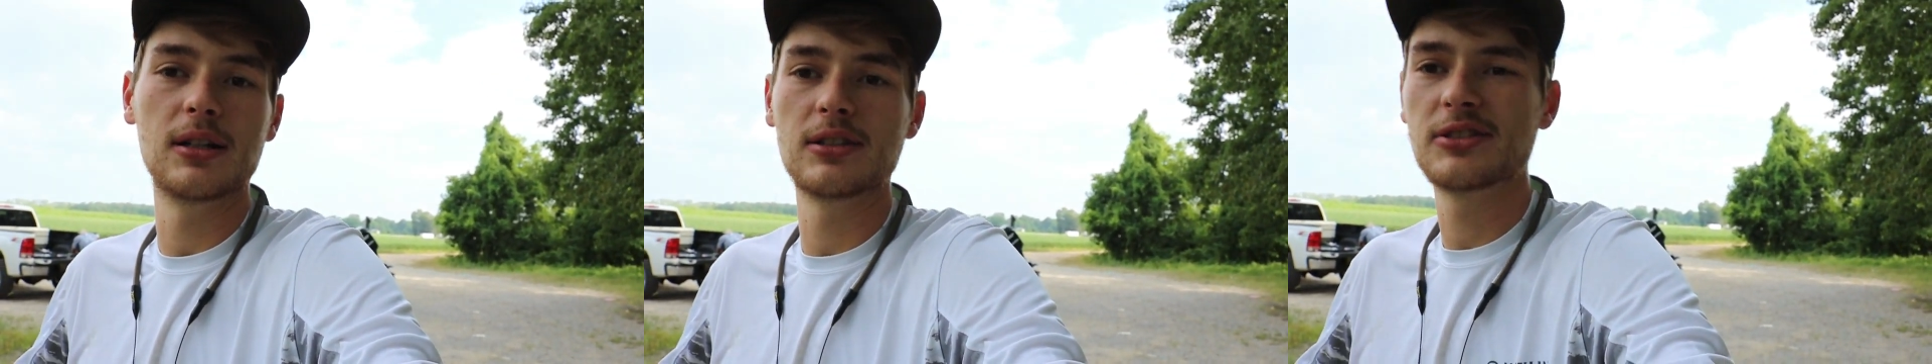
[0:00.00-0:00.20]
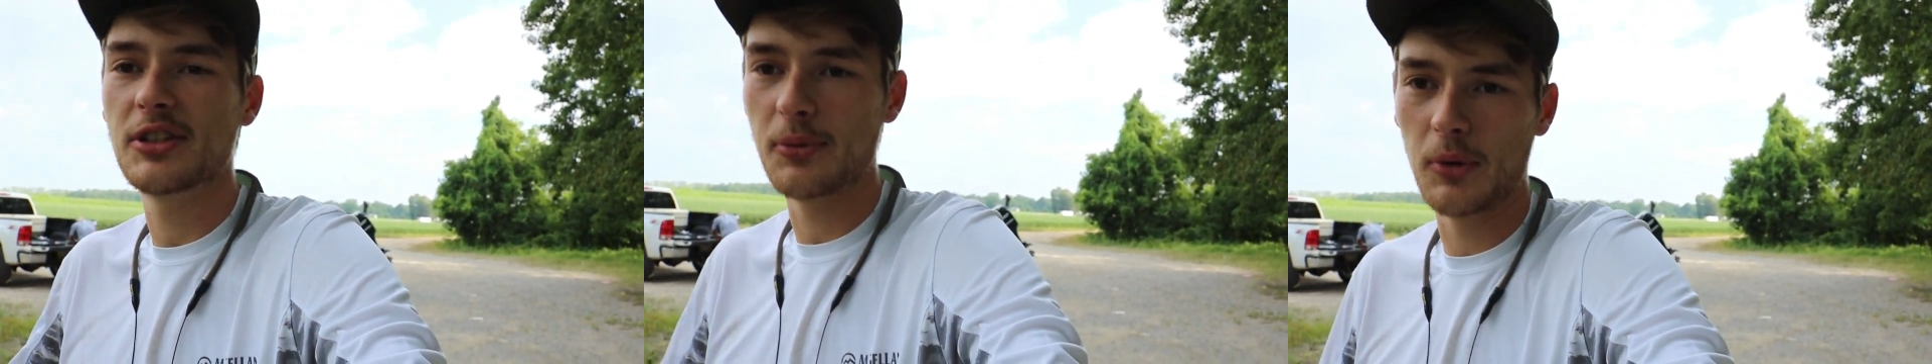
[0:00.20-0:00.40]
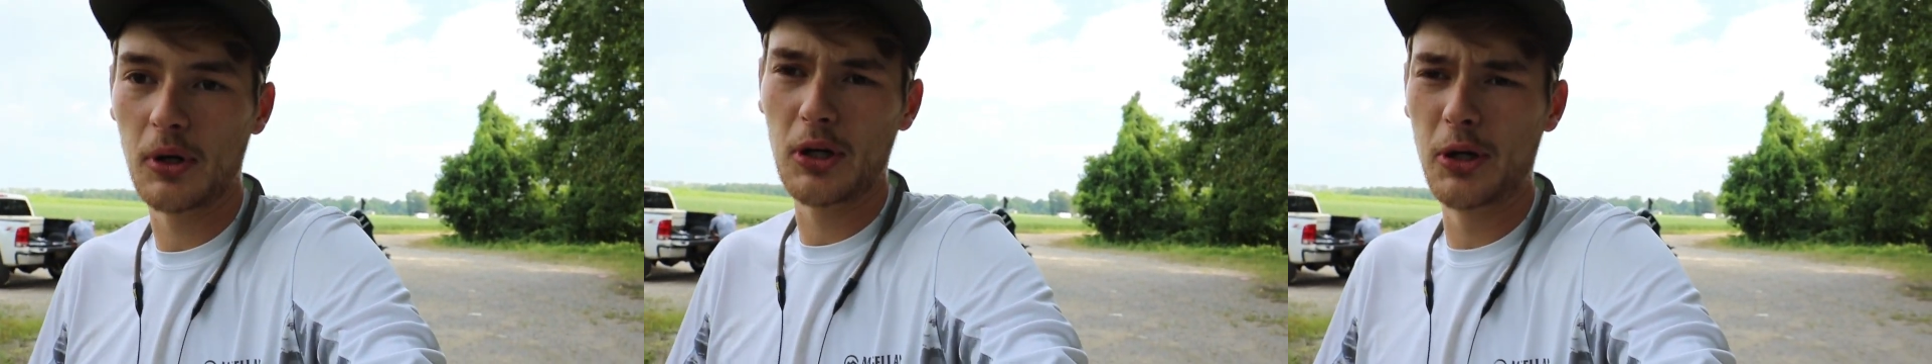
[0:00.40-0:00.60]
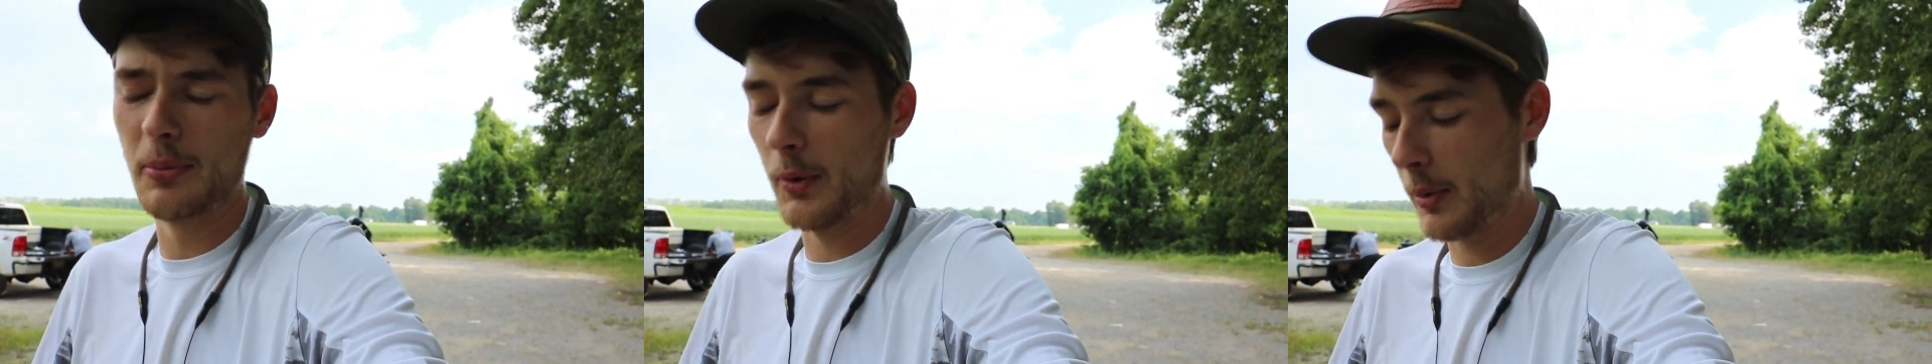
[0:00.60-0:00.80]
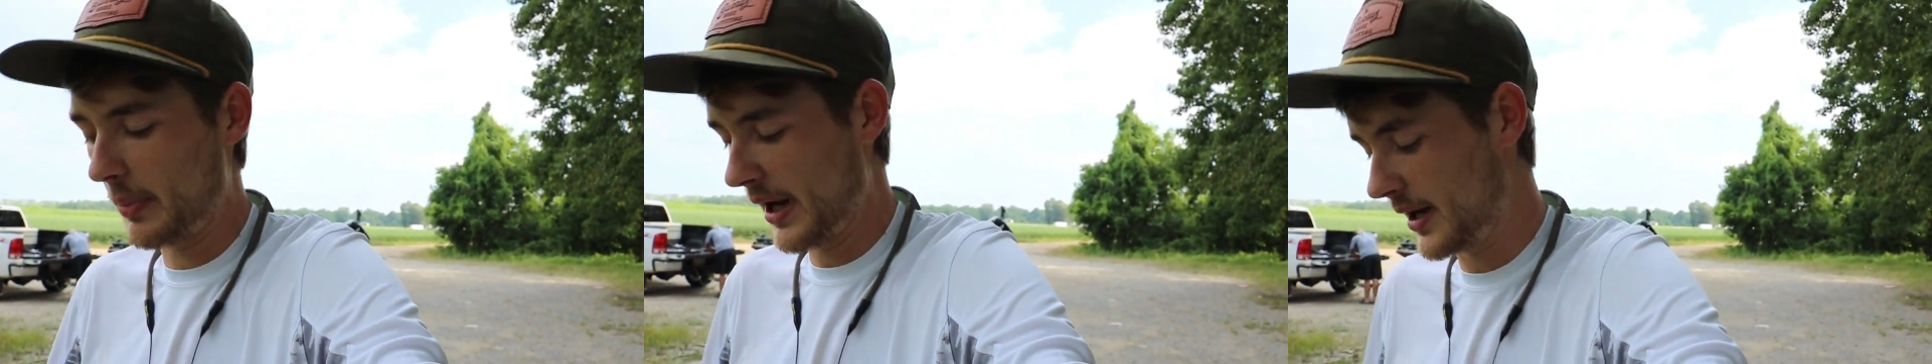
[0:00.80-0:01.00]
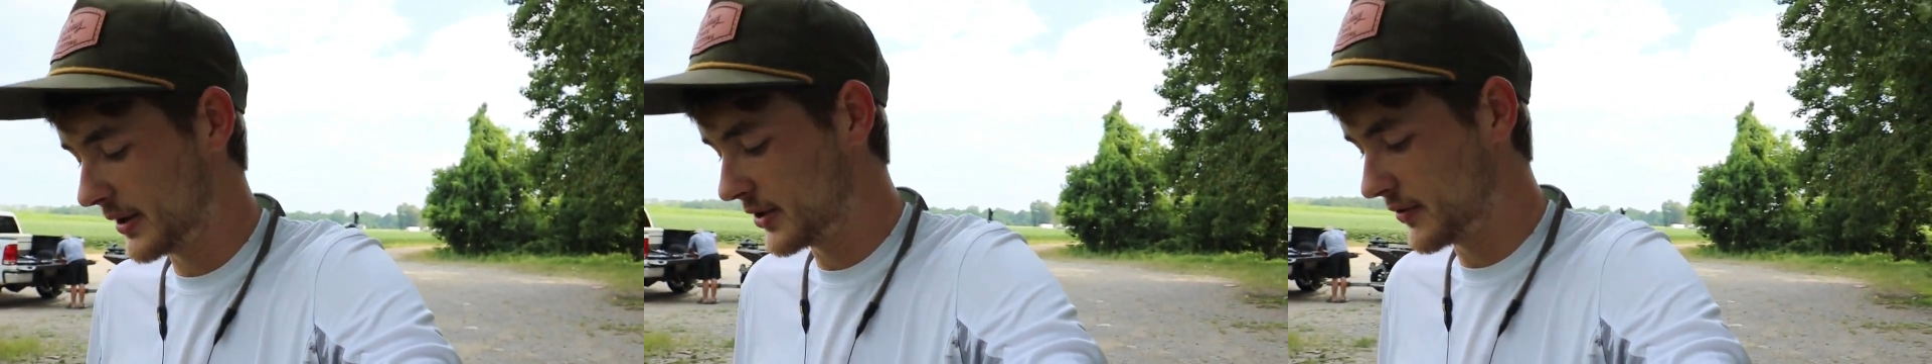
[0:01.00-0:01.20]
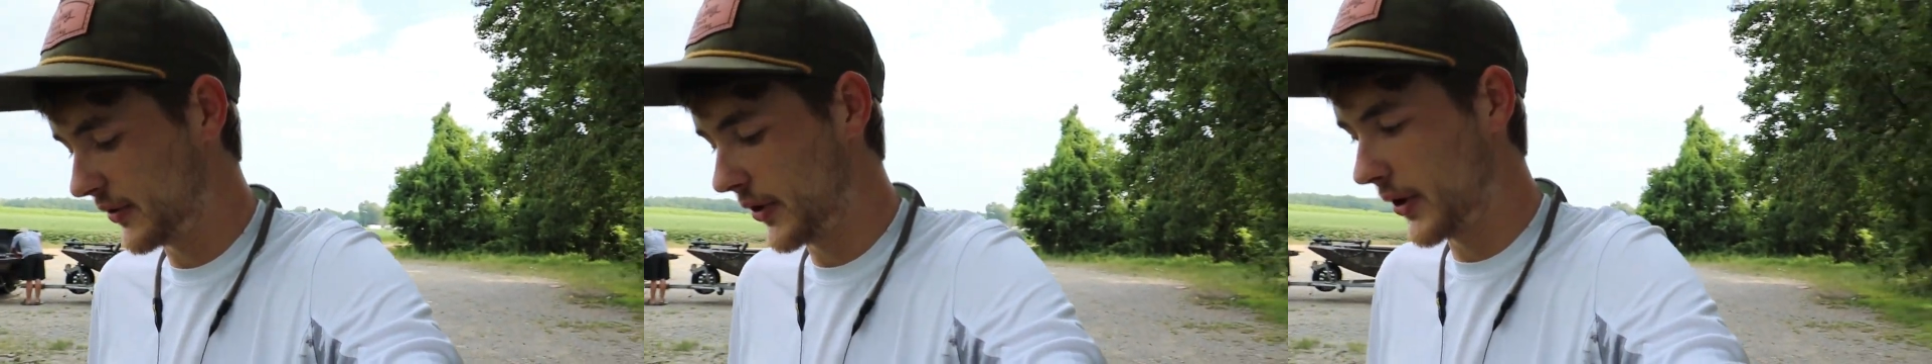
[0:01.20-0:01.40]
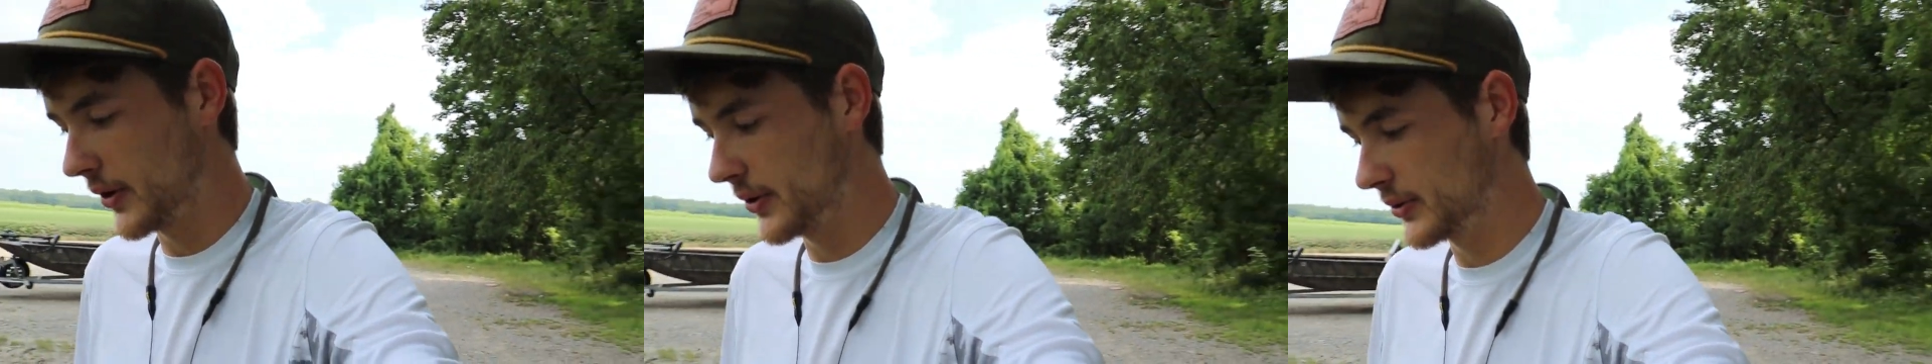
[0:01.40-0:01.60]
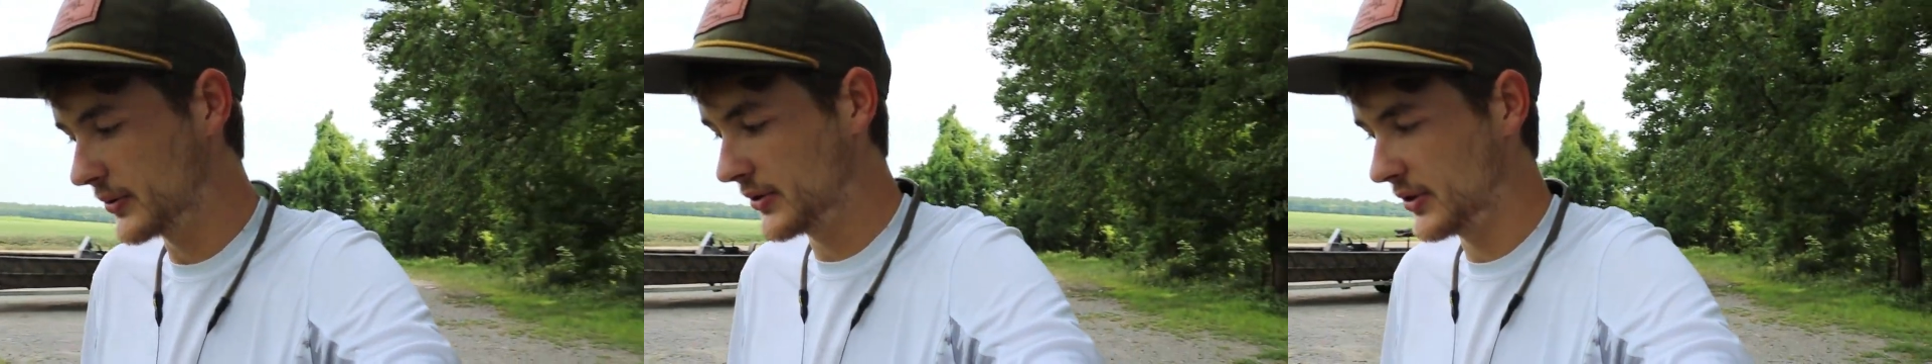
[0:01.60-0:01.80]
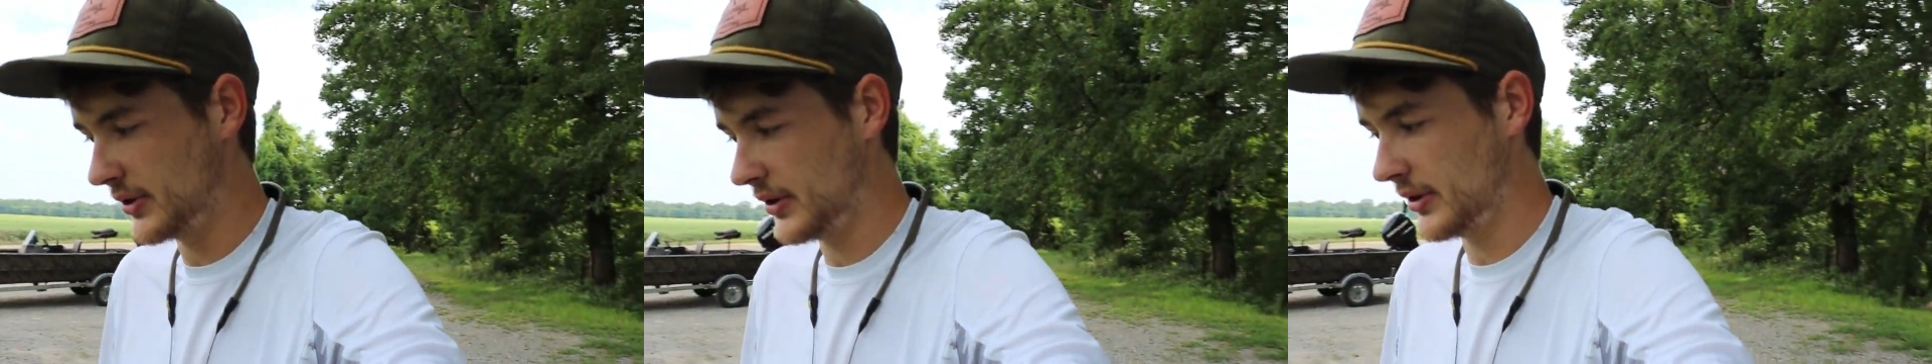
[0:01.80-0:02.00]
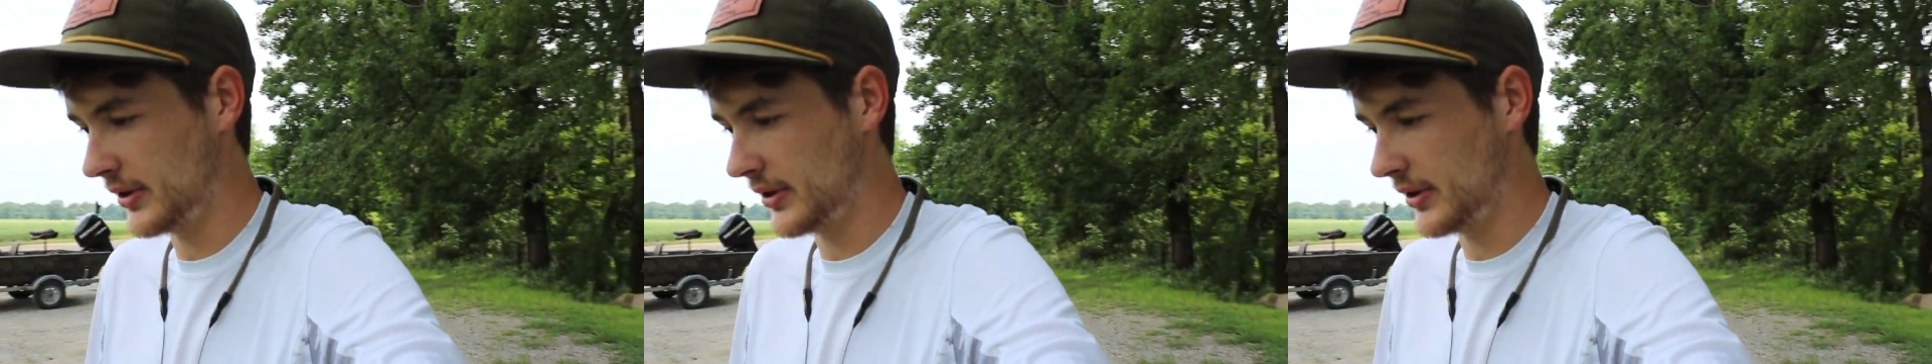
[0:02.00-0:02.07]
So you want a little more poundage for those.